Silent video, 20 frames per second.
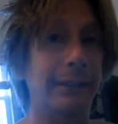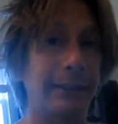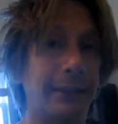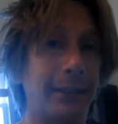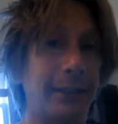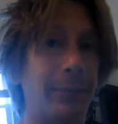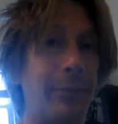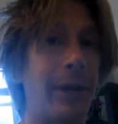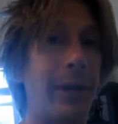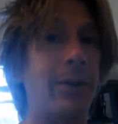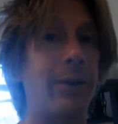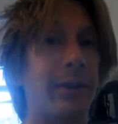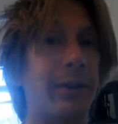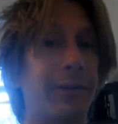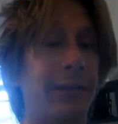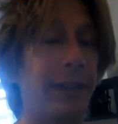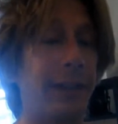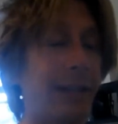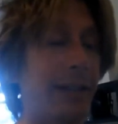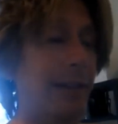
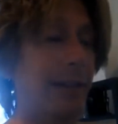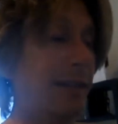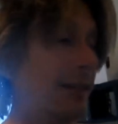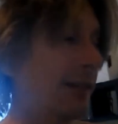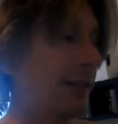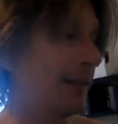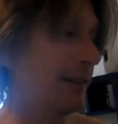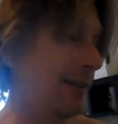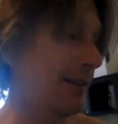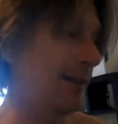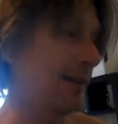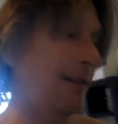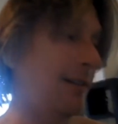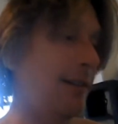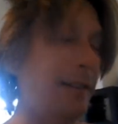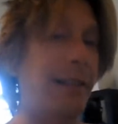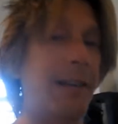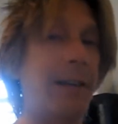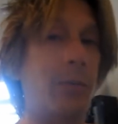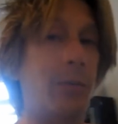comparatively to
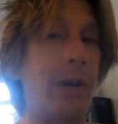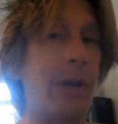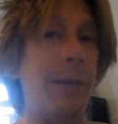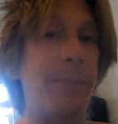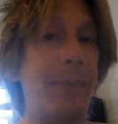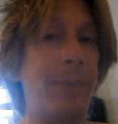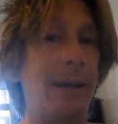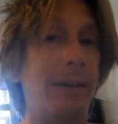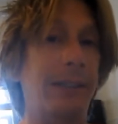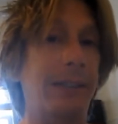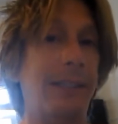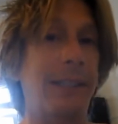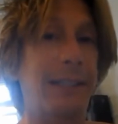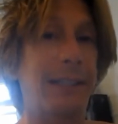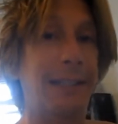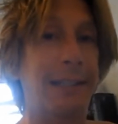a lot of wipeouts.